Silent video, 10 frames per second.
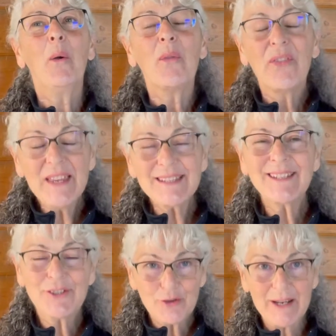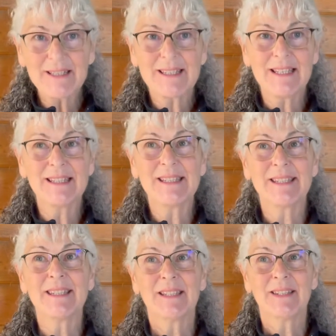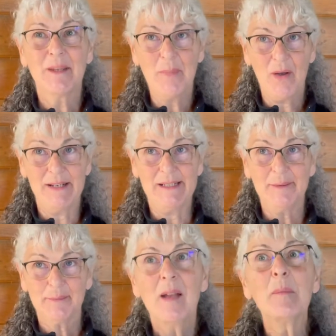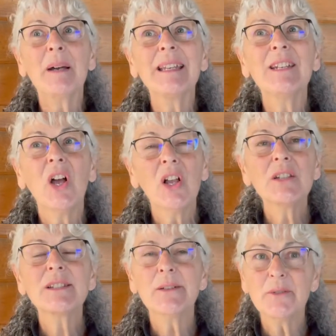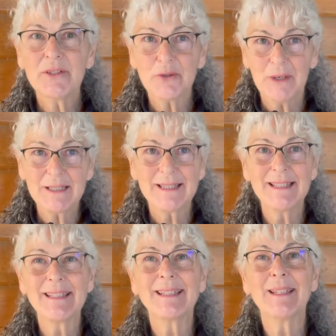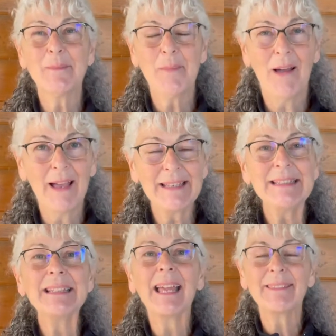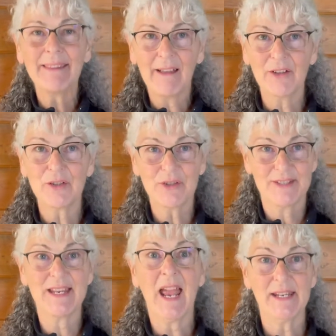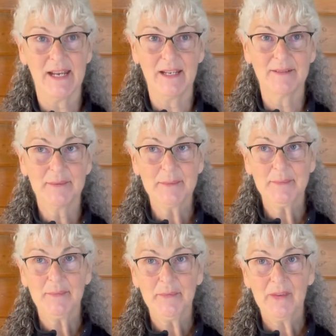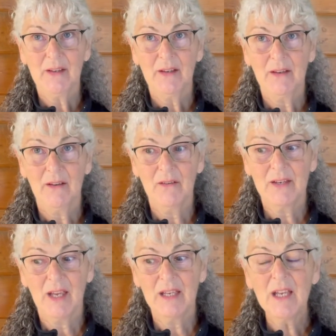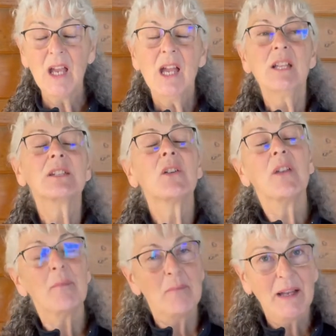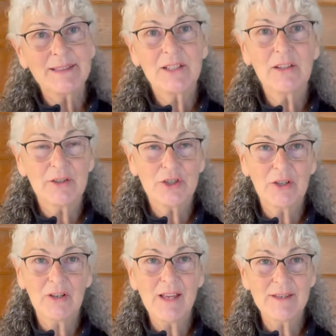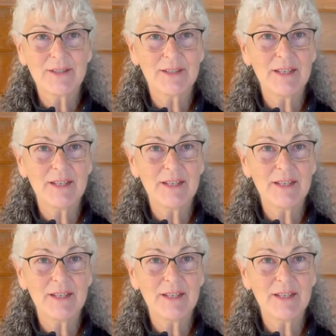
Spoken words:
this strengthens the body, but it also strengthens the mind and the understanding. Okay, so the musculature is